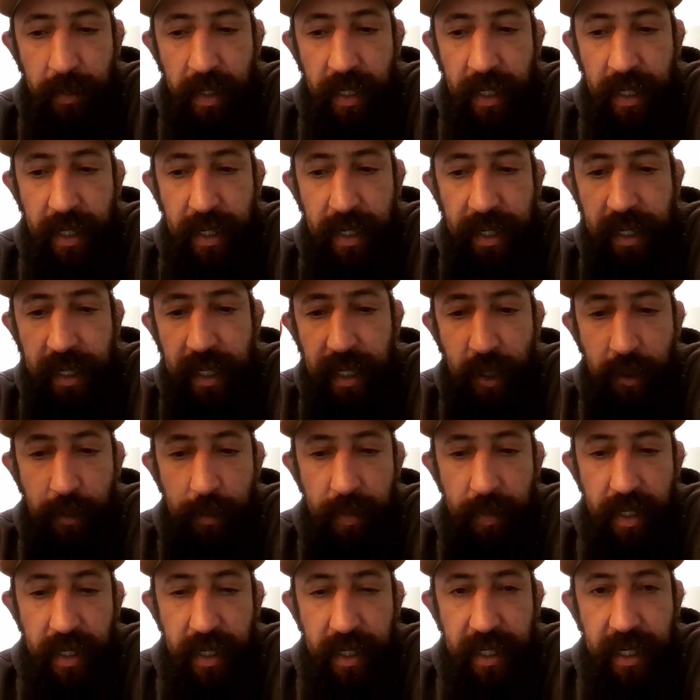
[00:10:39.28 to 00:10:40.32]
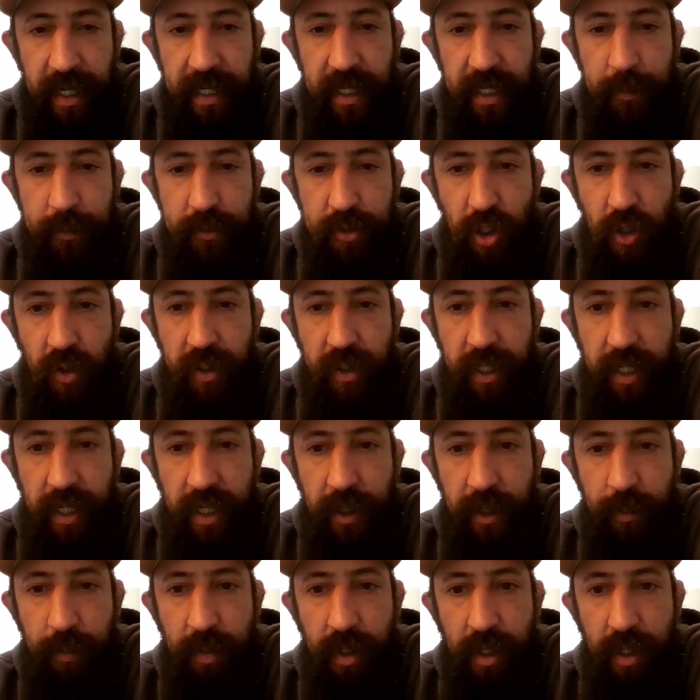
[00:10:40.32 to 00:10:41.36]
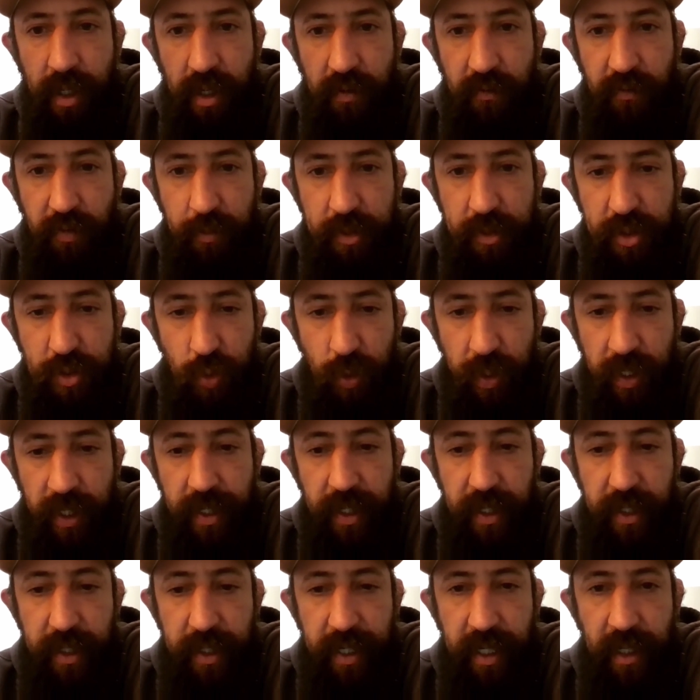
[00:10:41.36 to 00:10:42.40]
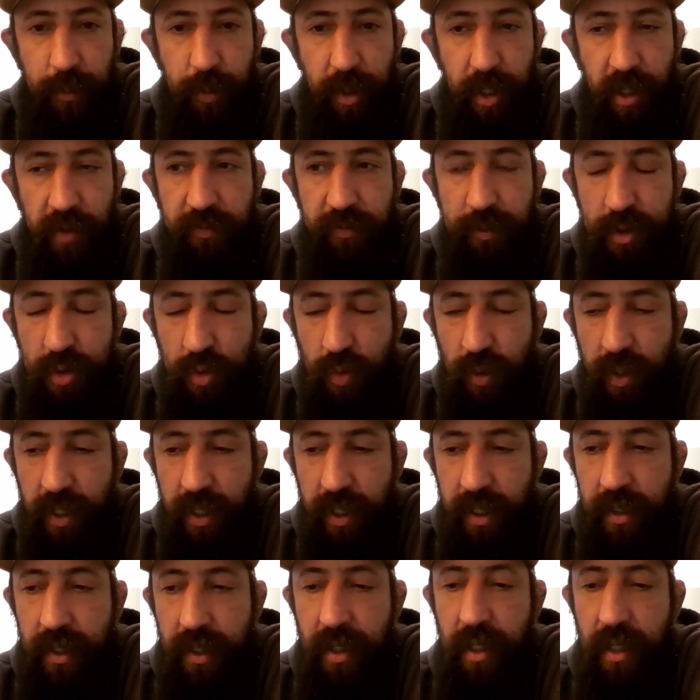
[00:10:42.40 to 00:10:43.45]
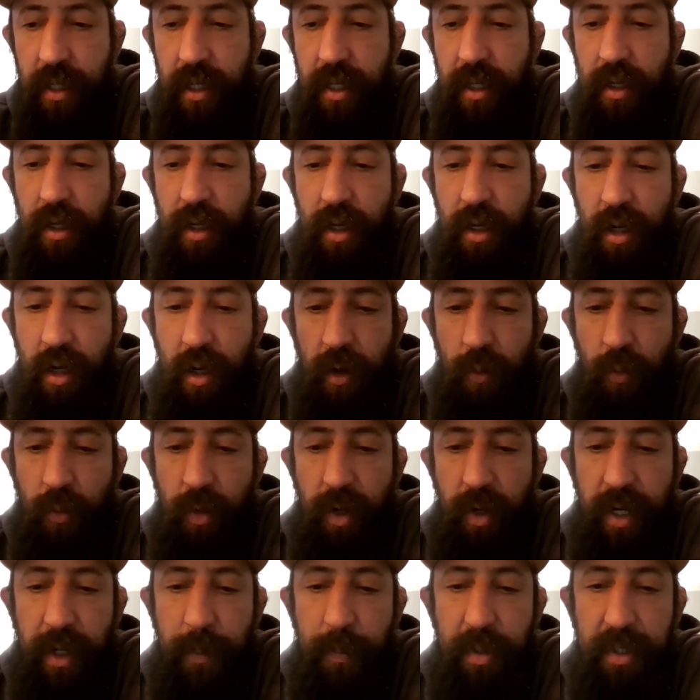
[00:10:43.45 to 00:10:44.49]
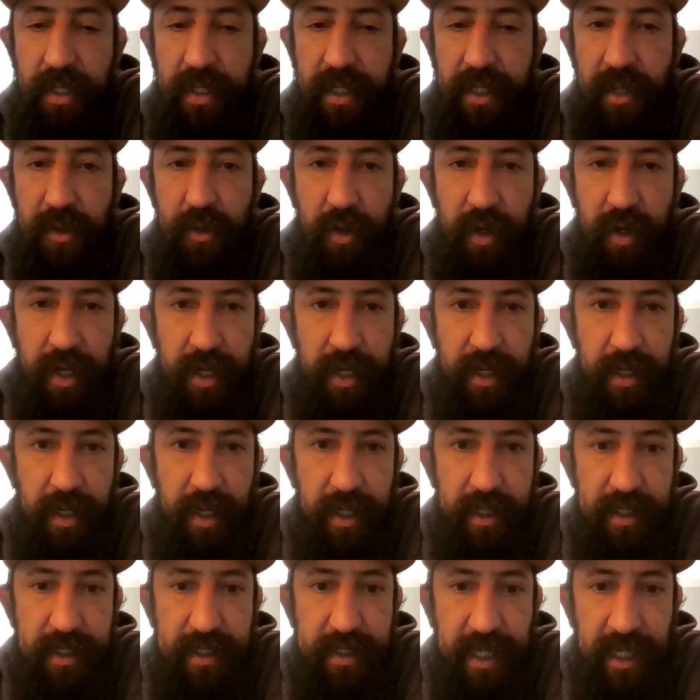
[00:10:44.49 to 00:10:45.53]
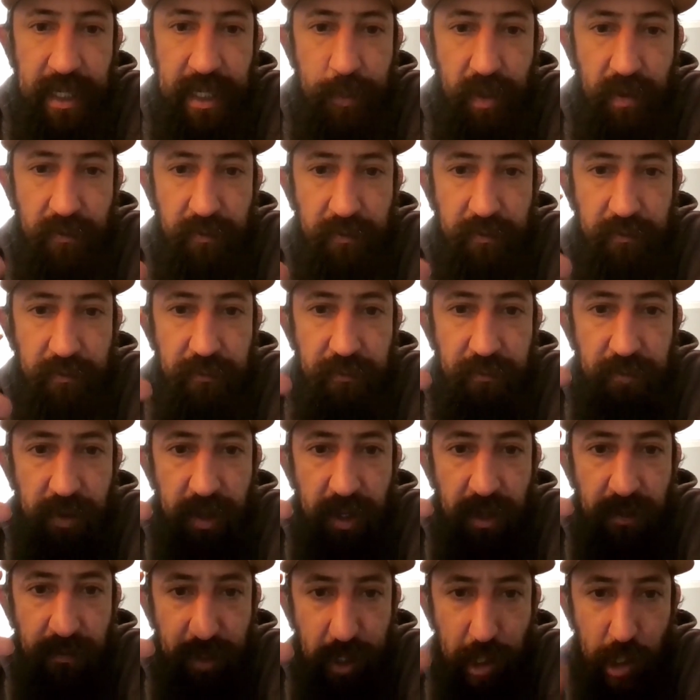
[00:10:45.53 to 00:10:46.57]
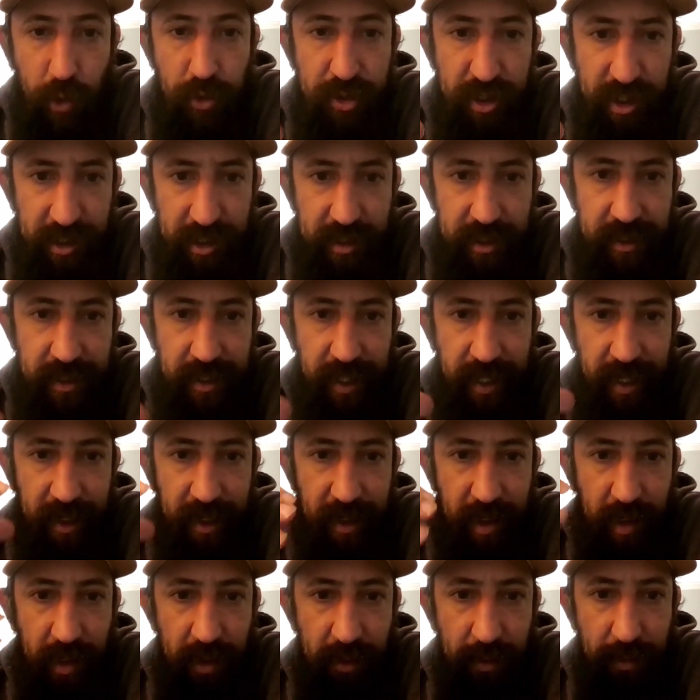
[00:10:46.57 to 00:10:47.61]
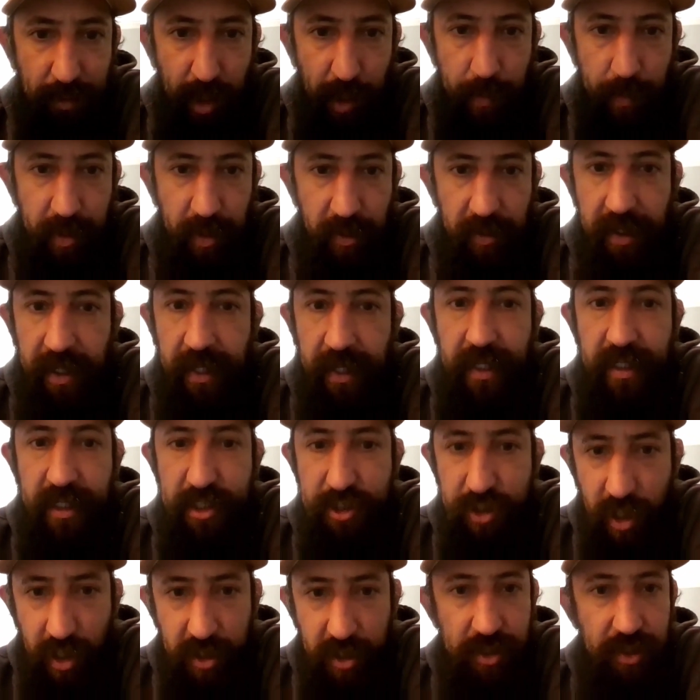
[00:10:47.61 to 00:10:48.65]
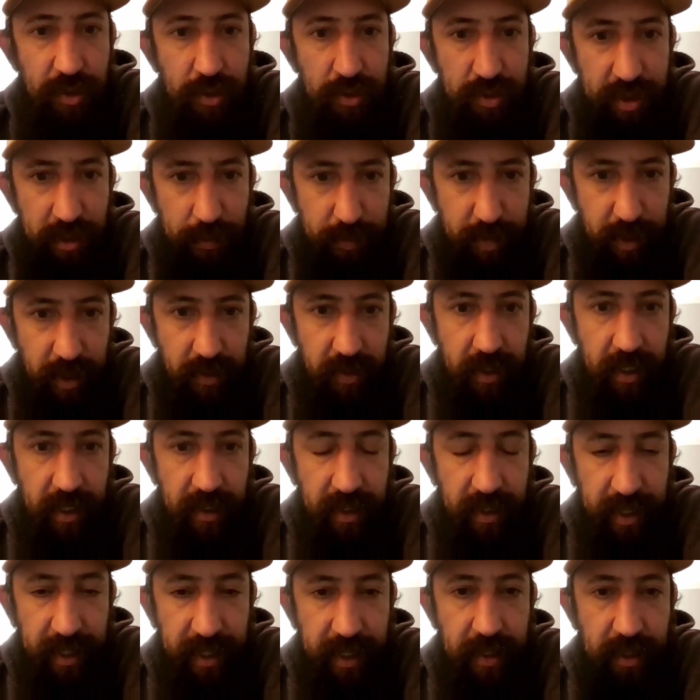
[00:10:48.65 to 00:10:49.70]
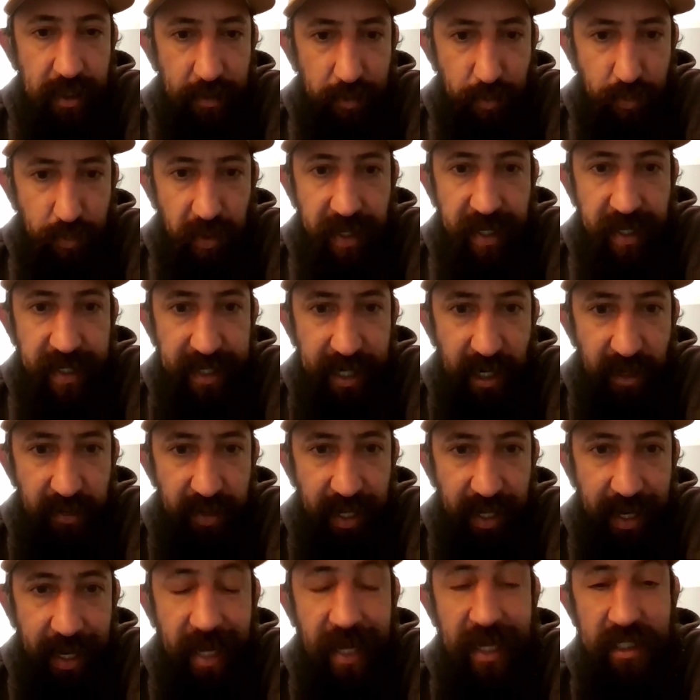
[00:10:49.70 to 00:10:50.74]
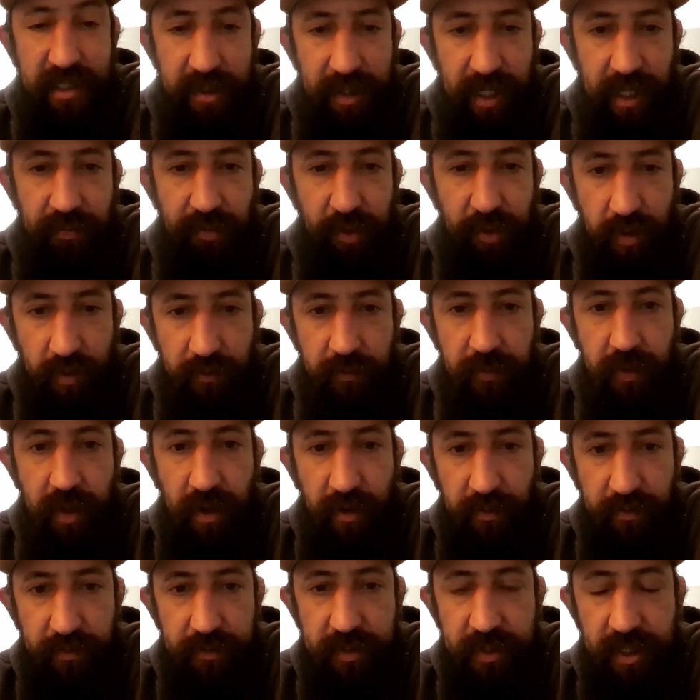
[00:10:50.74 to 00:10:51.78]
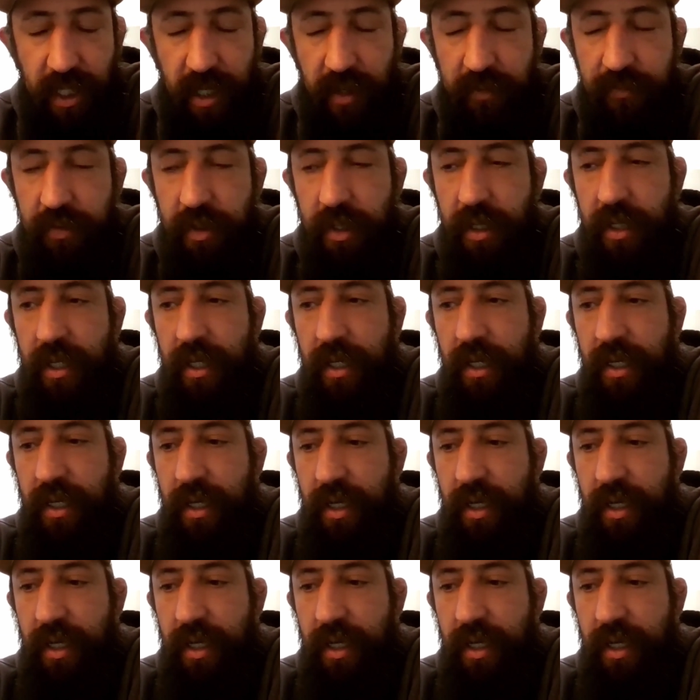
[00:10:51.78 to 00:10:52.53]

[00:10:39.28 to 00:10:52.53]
me, him, and a guy named Joachim from Sweden, Engberg from Sweden, we put together a, a team of of coaches that are building instructionals and build and like breaking down the highest level of, of stuff